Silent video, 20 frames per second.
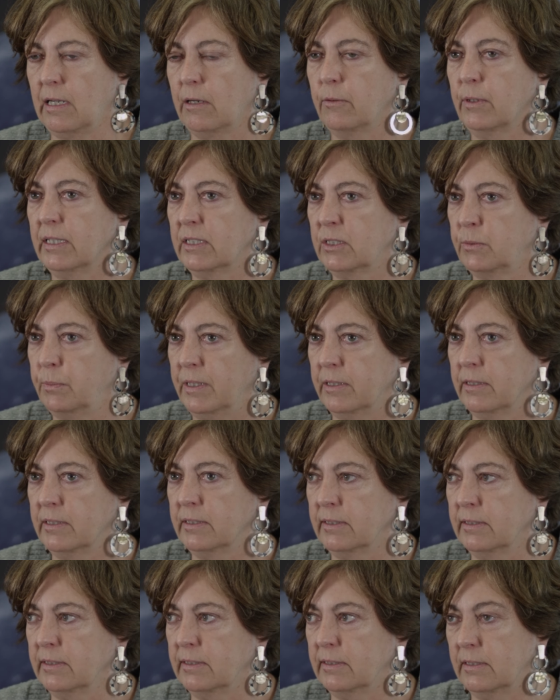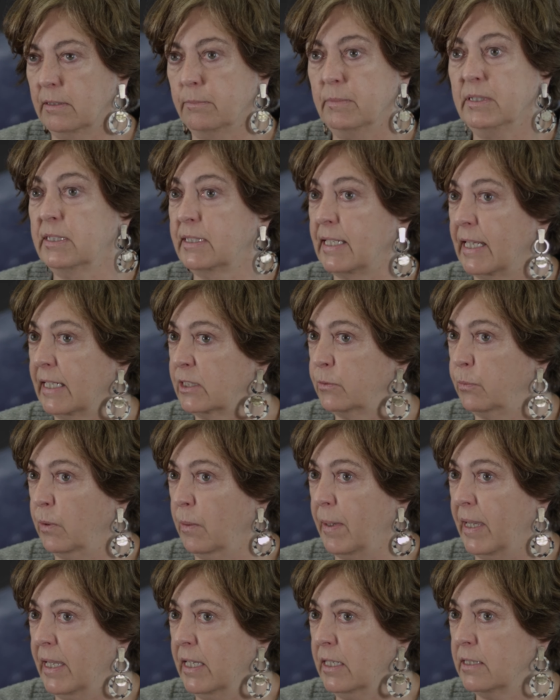our experiences, the mistakes
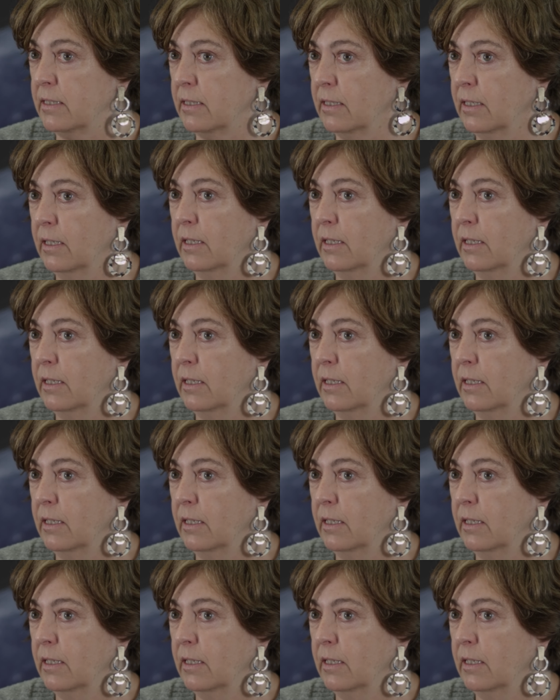we made,